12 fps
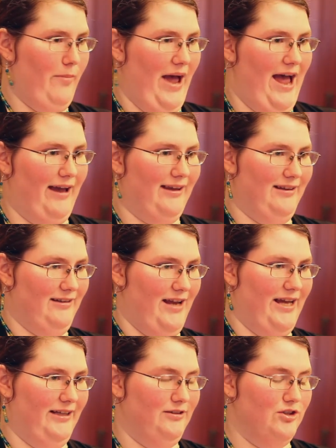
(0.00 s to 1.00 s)
back and,
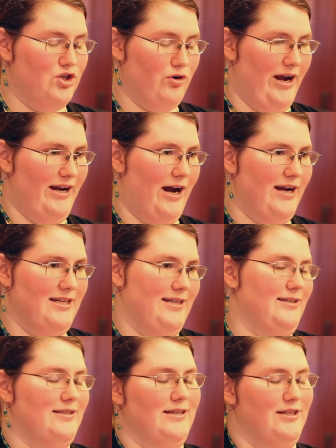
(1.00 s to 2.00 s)
and trade
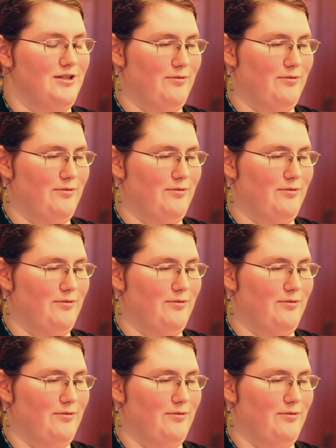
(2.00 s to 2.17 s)
ideas, and it's